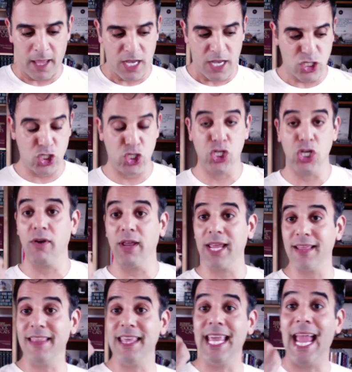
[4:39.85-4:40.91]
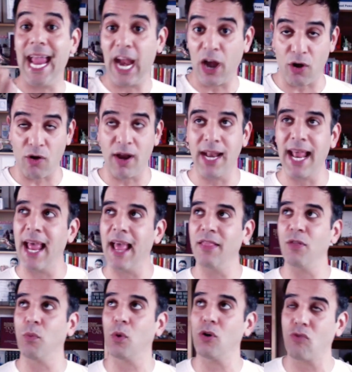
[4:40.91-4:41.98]
cheering in the air, right? And the
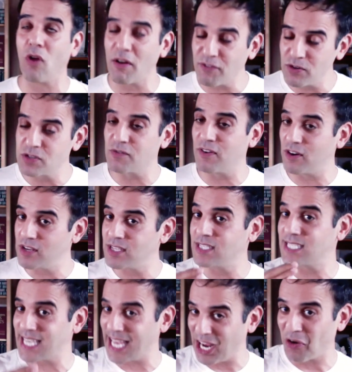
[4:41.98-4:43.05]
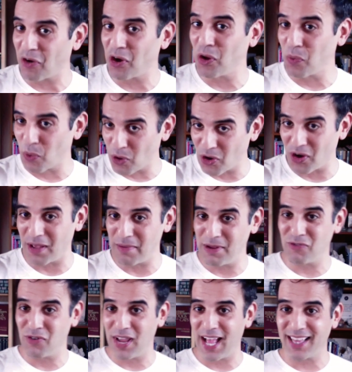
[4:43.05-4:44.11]
word raw food is a very scary word. I mean,
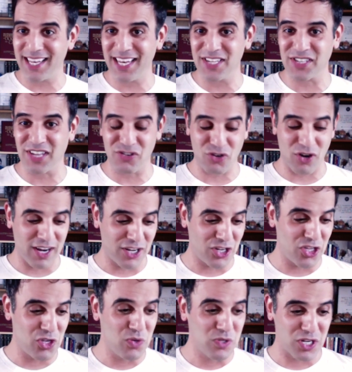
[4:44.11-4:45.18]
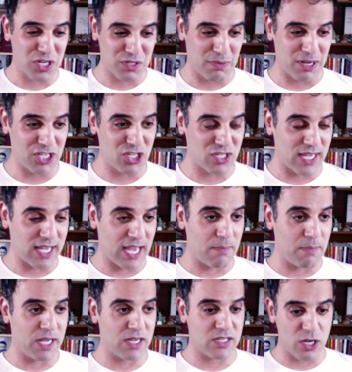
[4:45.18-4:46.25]
reality is, I try not to use it as much as I can,
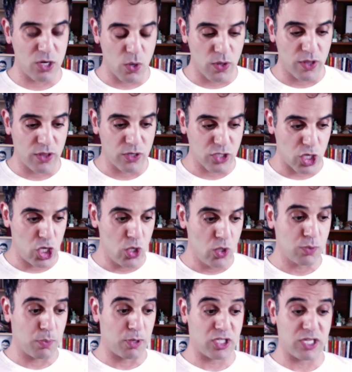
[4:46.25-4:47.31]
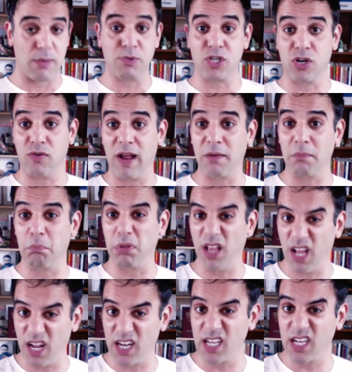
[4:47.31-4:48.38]
because I know that there's a huge perception around
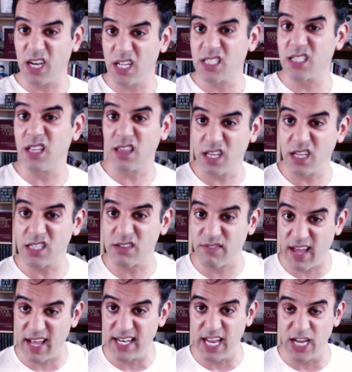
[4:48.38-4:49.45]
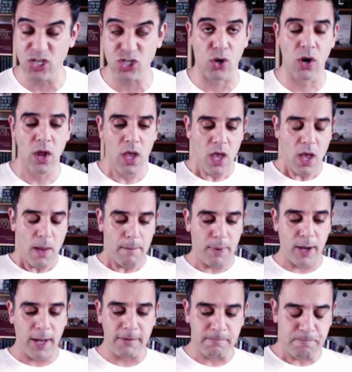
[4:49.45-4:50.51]
blood and guts and things of that nature. But